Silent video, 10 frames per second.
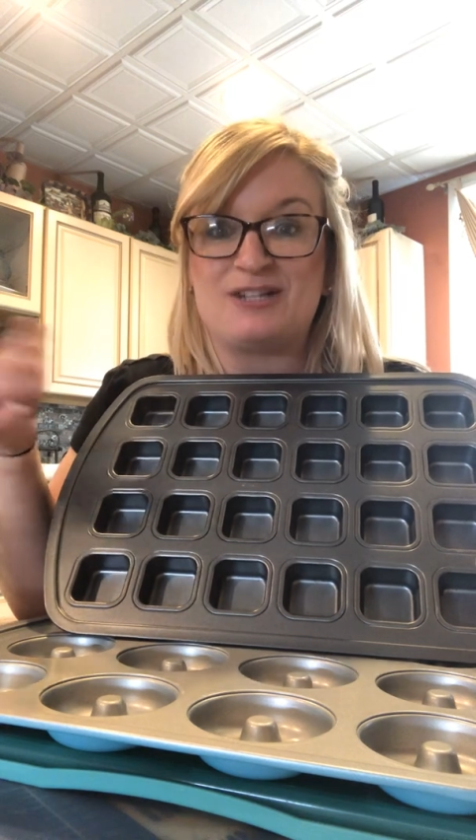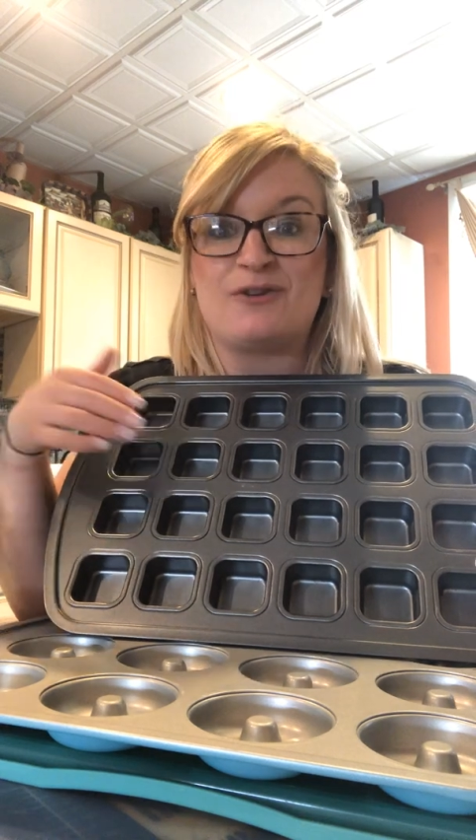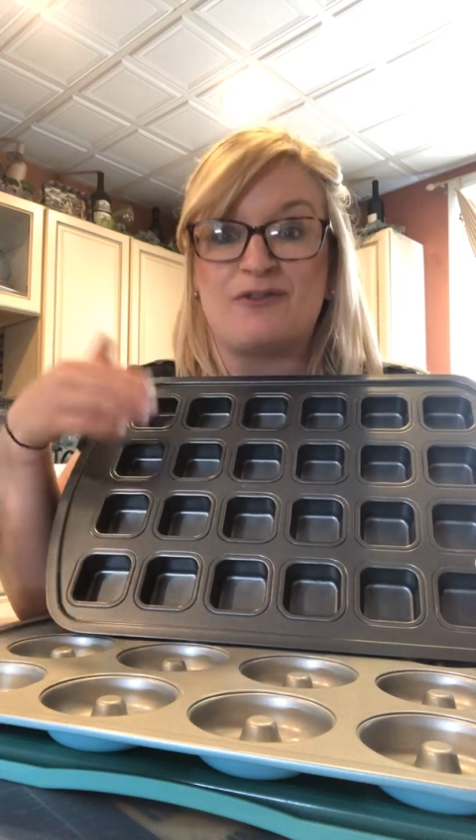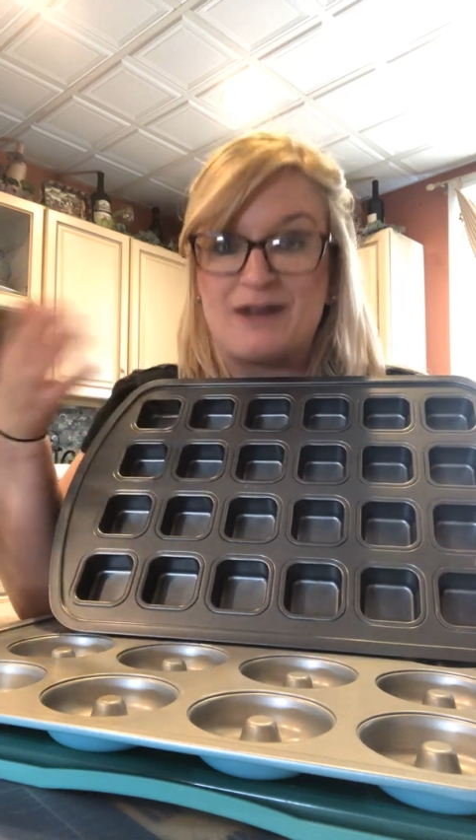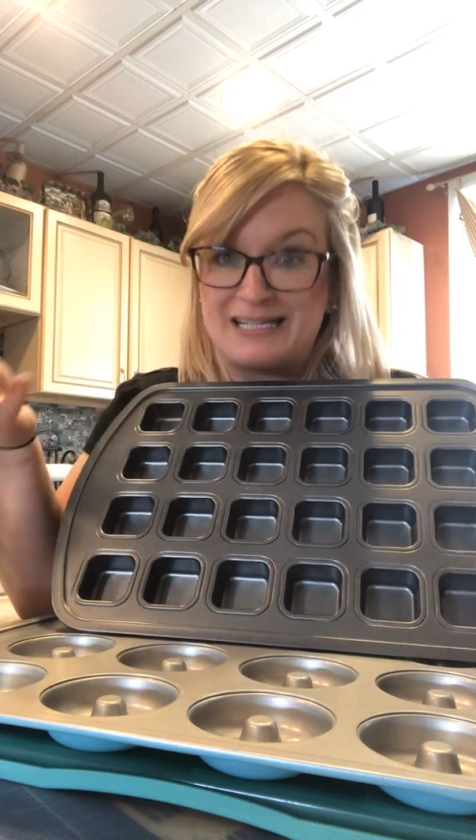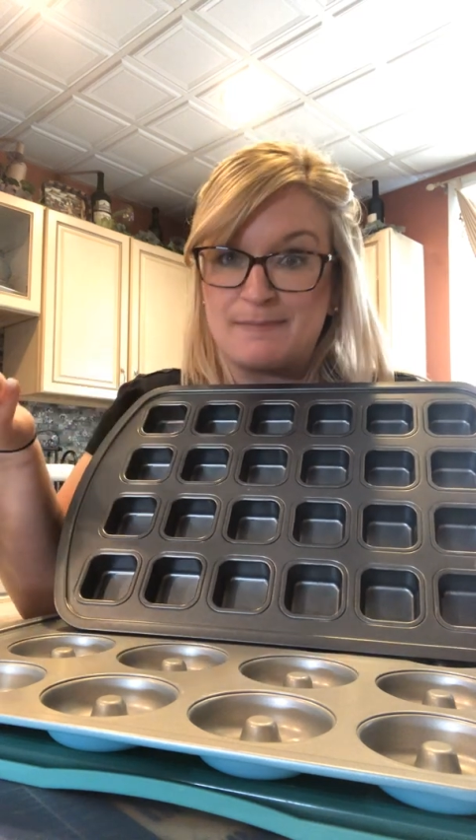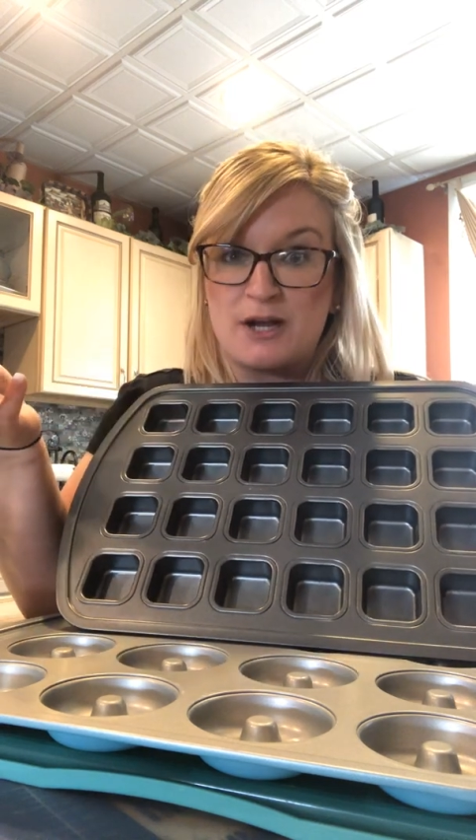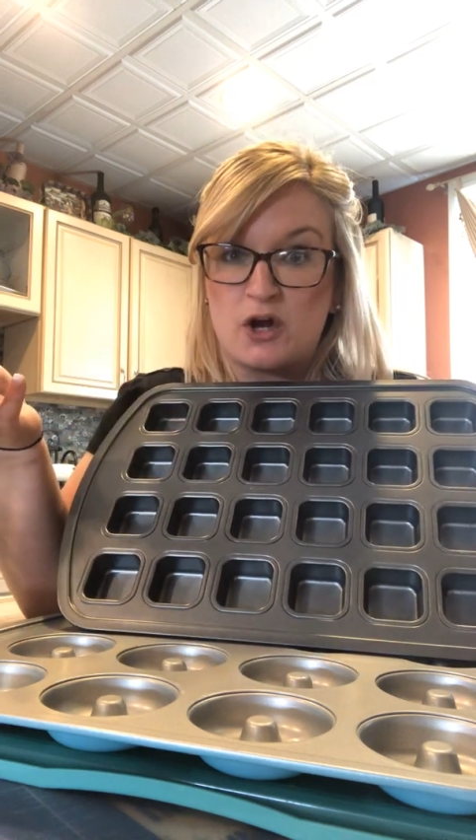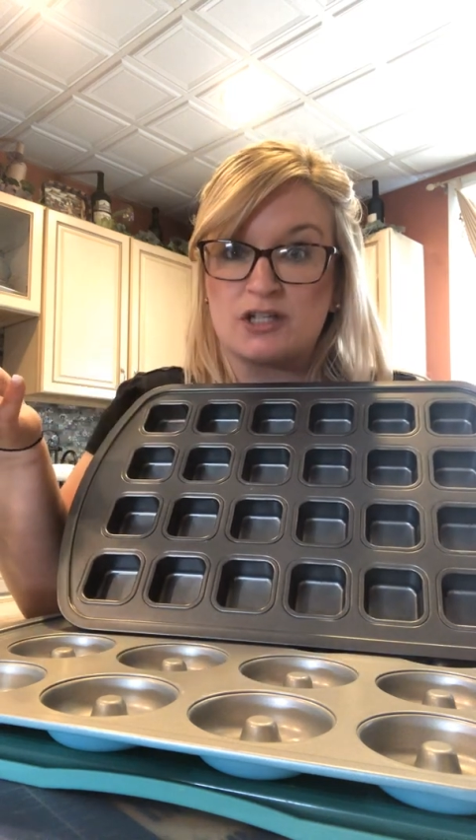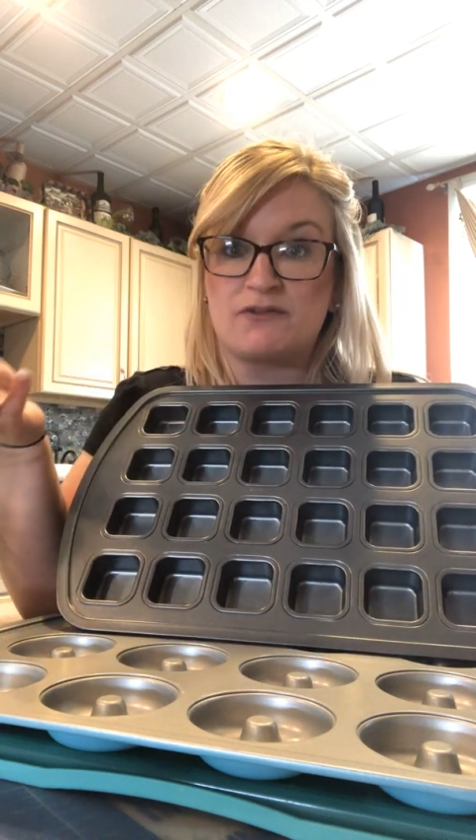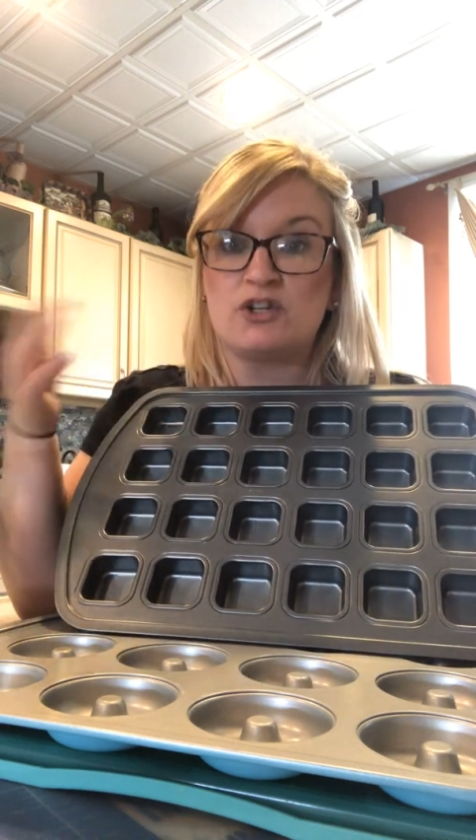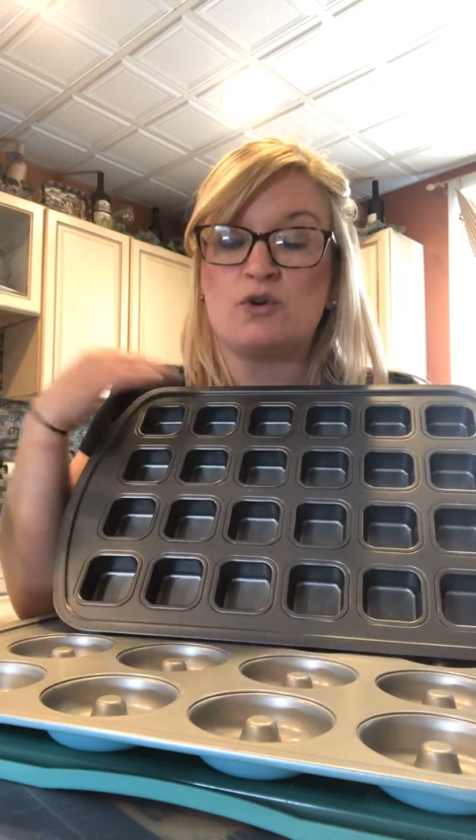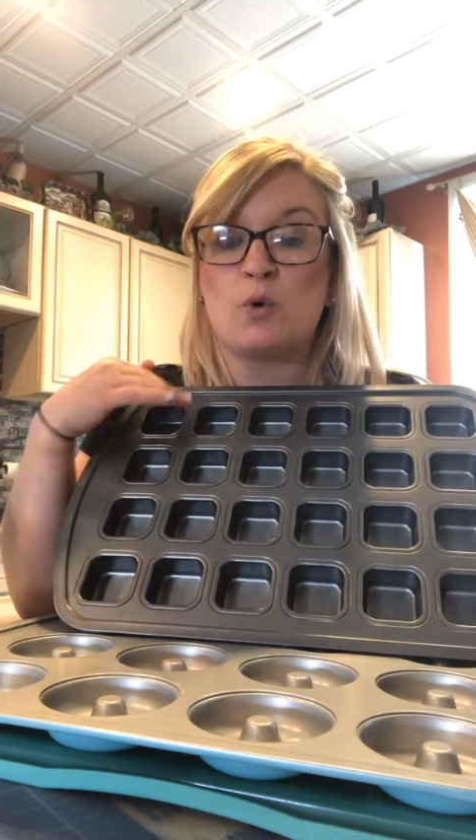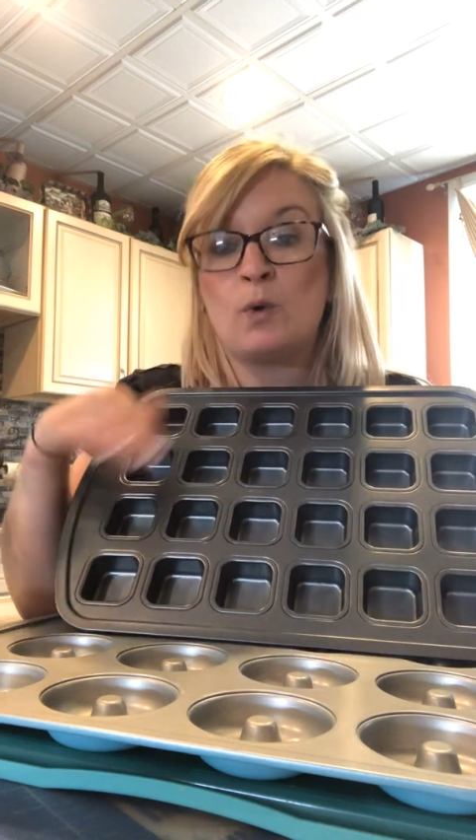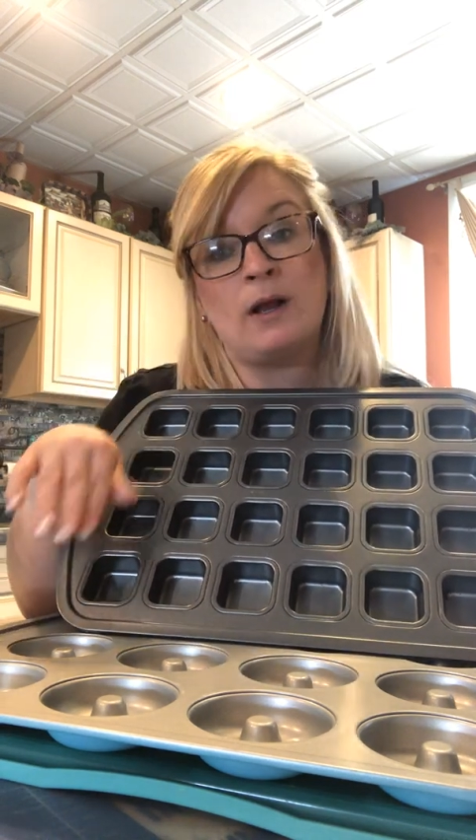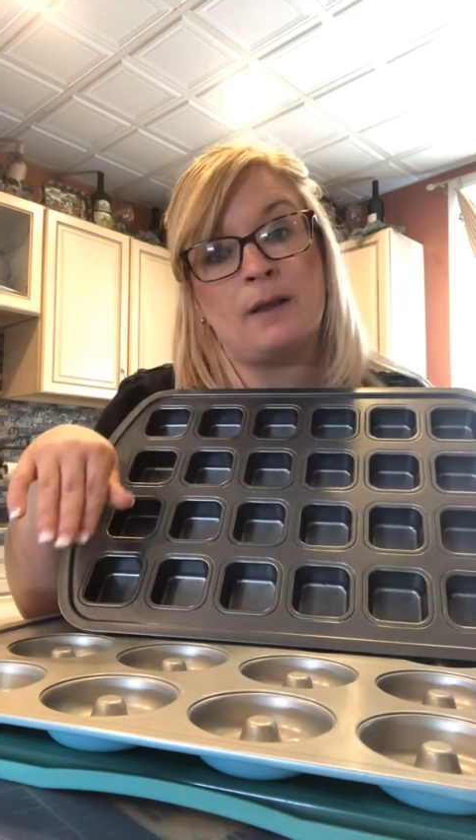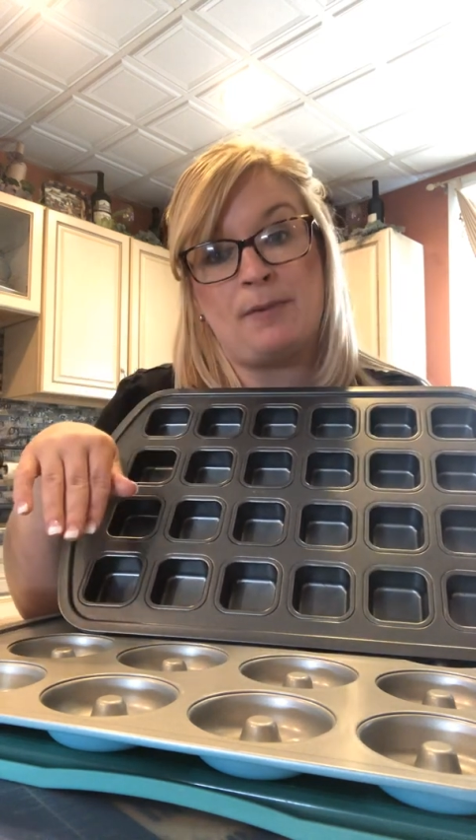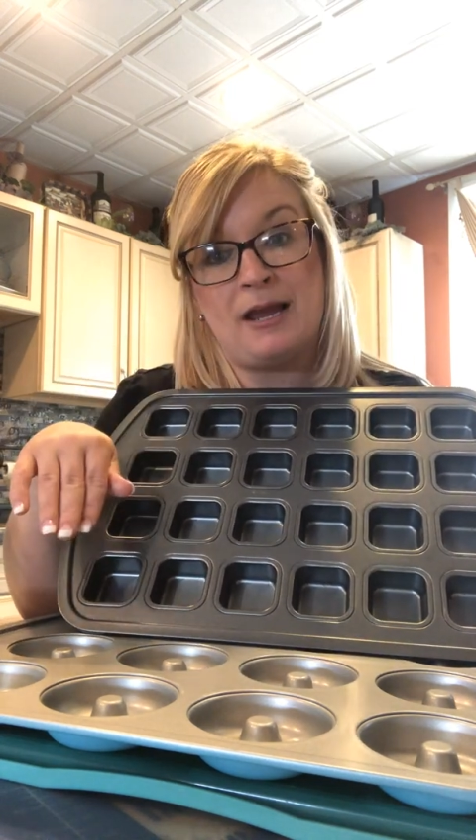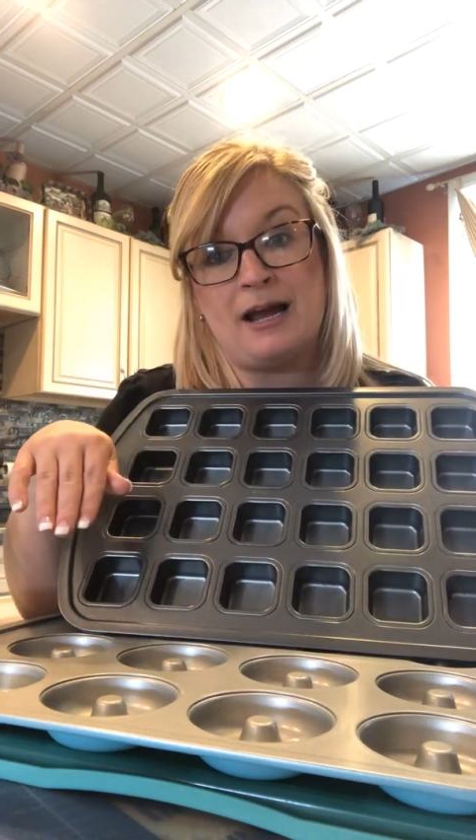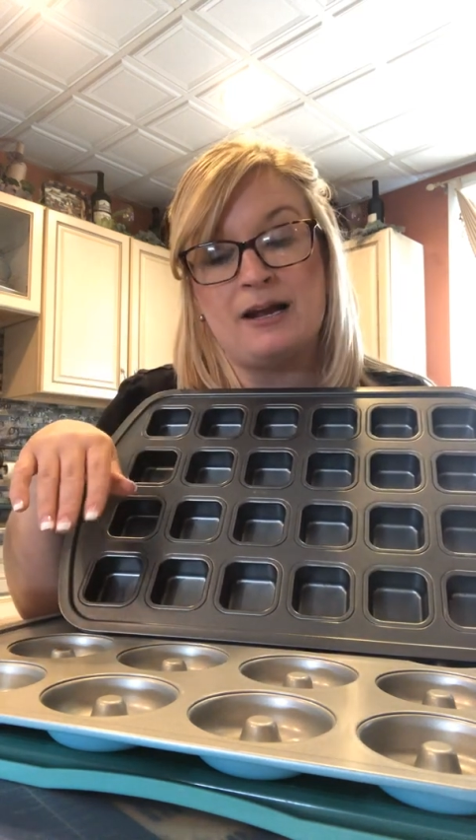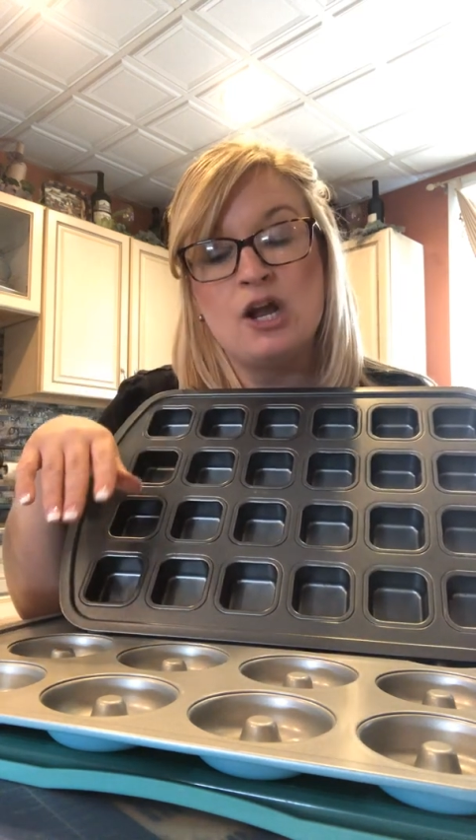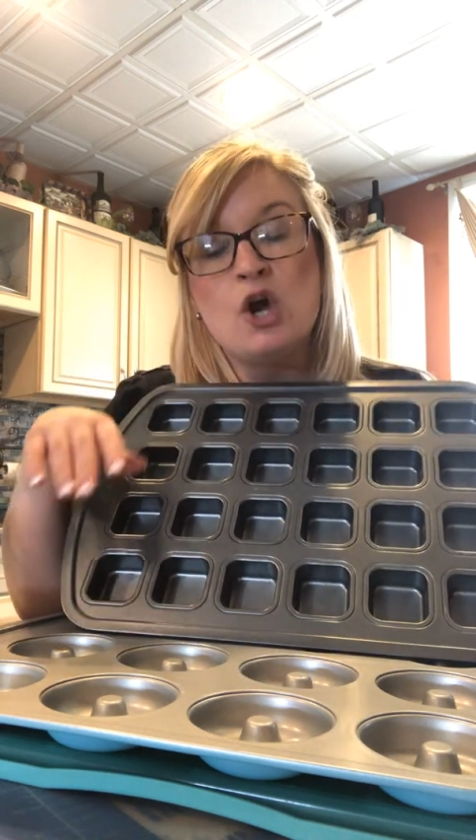So if a recipe calls for you to oil a pan